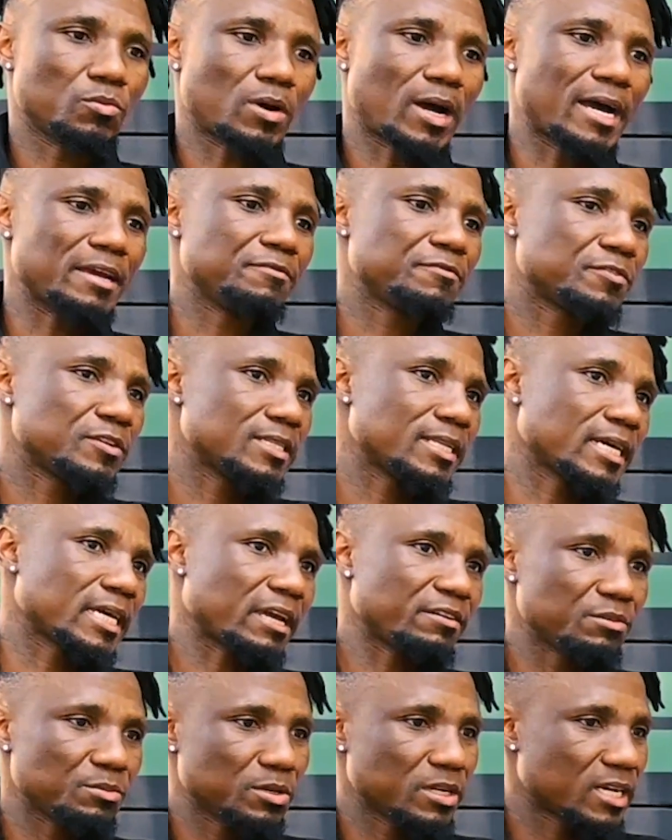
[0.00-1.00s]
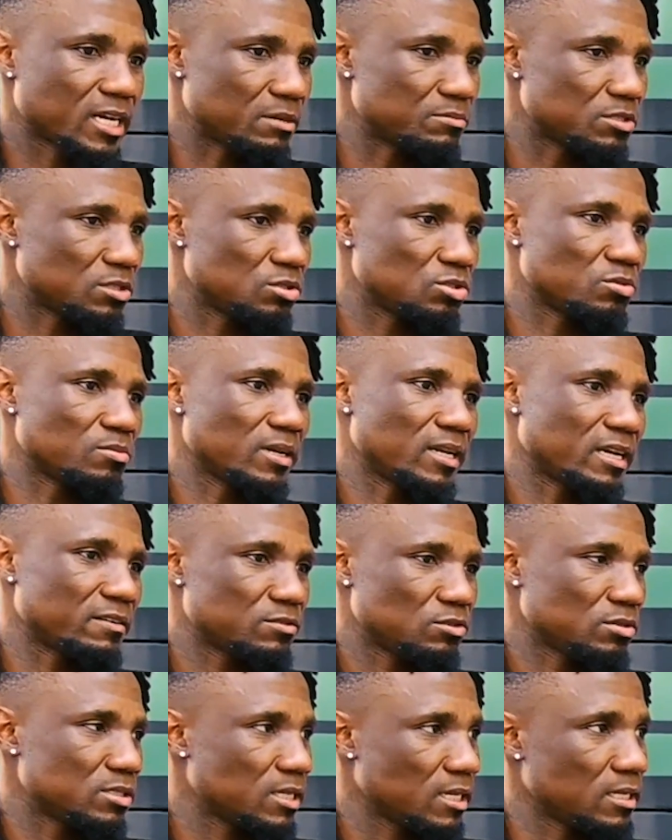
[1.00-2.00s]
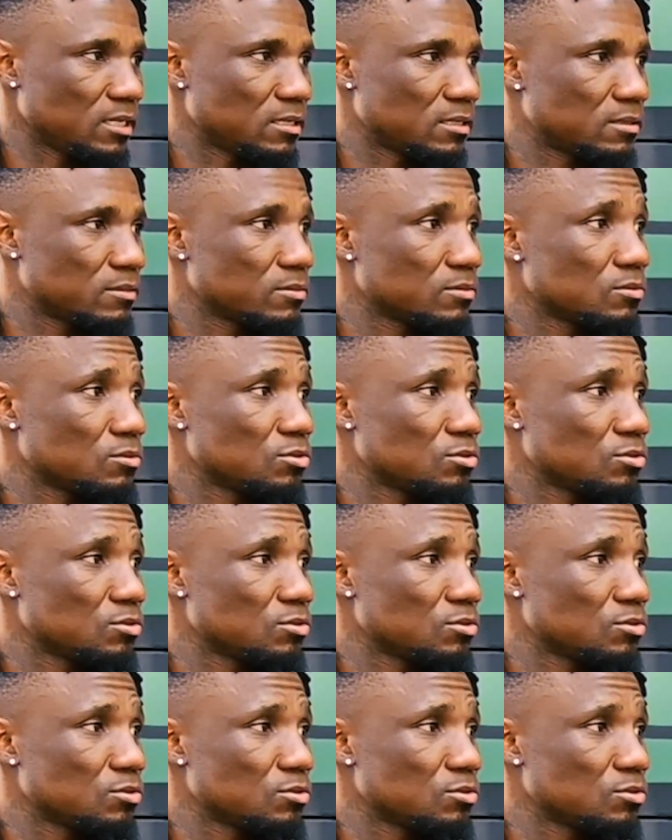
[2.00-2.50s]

I felt like everybody comes into my life to take.